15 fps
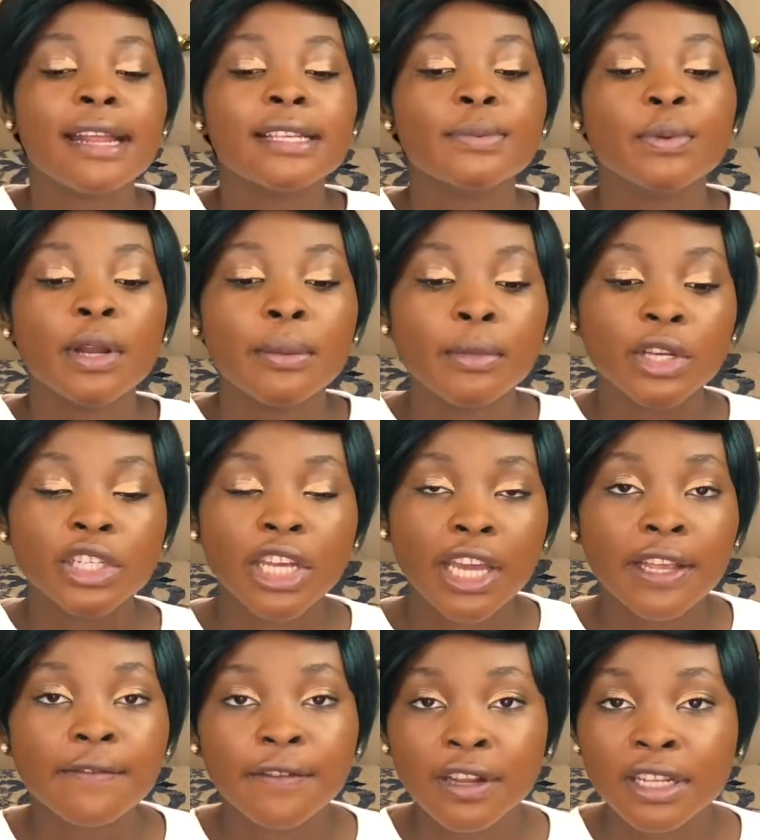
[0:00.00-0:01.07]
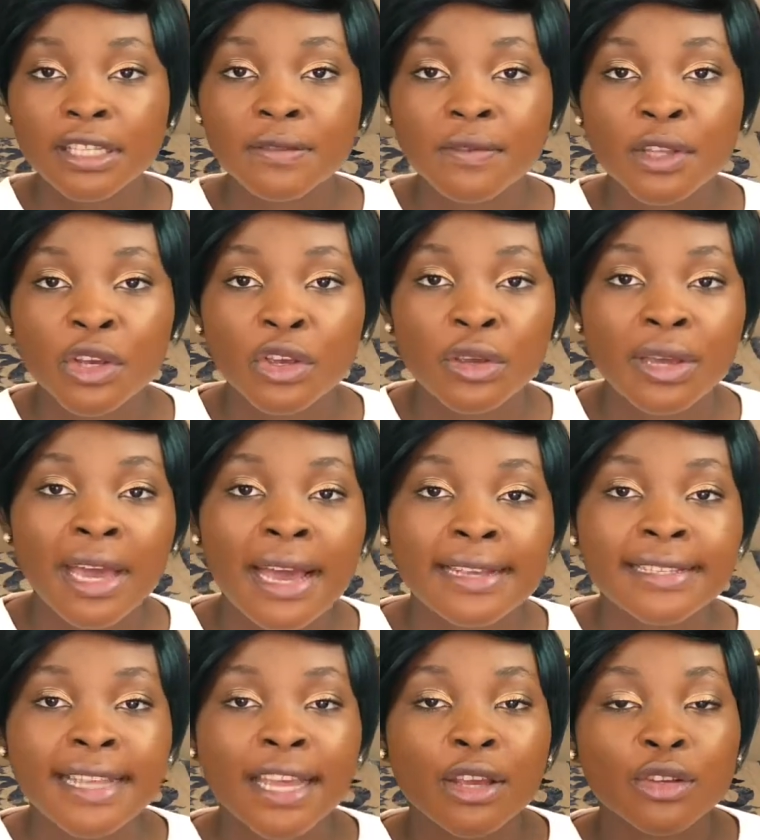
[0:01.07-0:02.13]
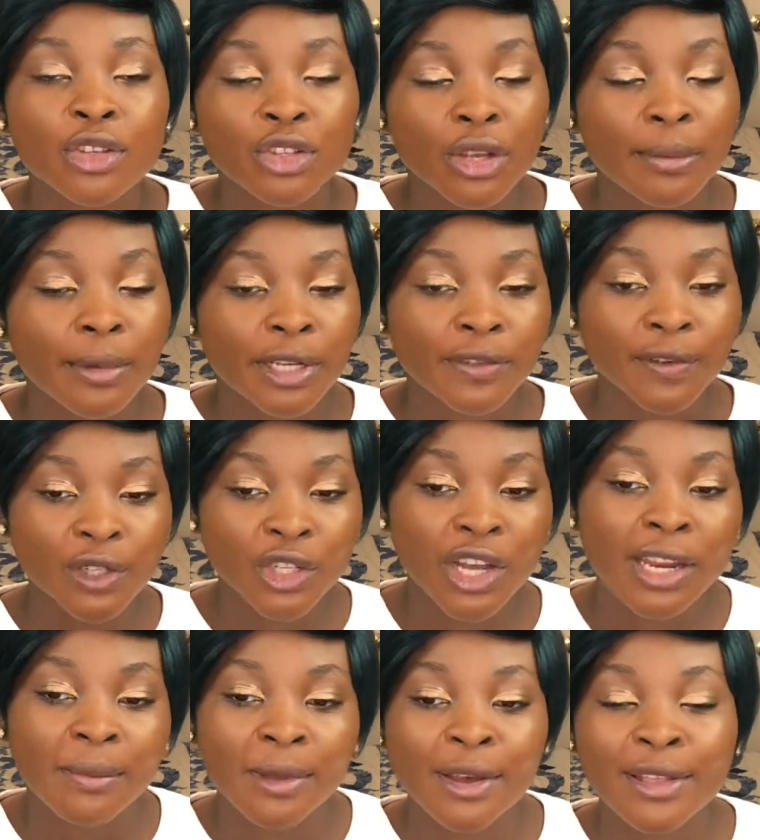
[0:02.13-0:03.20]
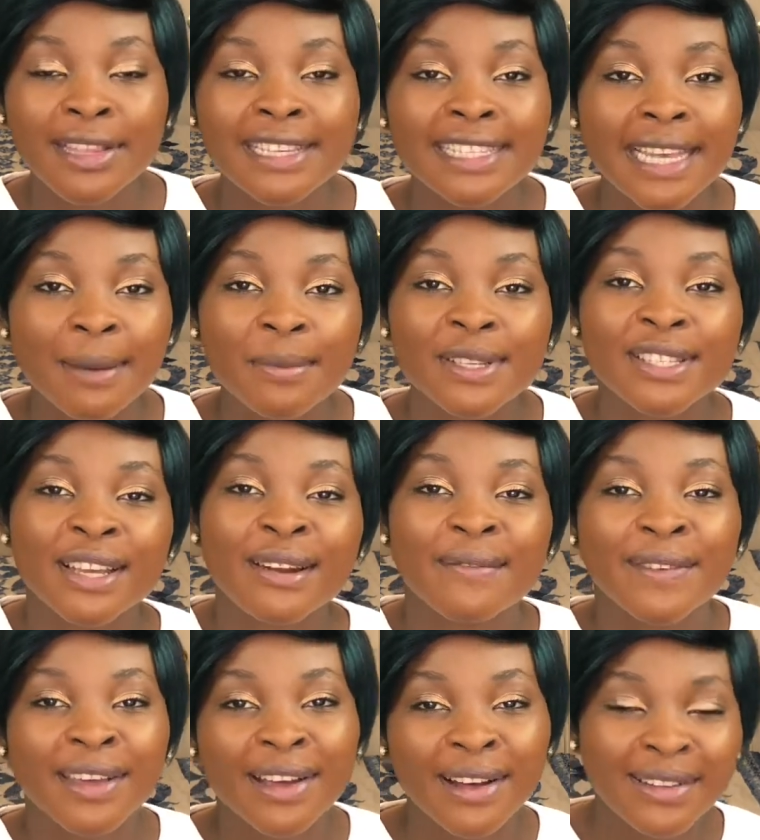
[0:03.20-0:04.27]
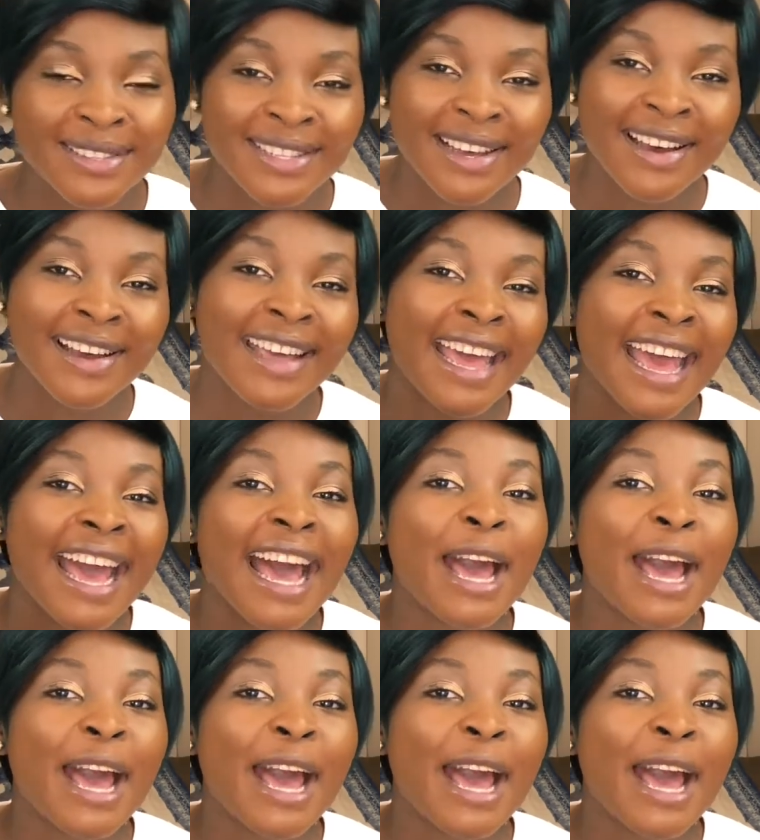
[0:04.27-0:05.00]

is pretty much it for this video, you guys. Thank you so much for joining me on this episode of Girl Talk.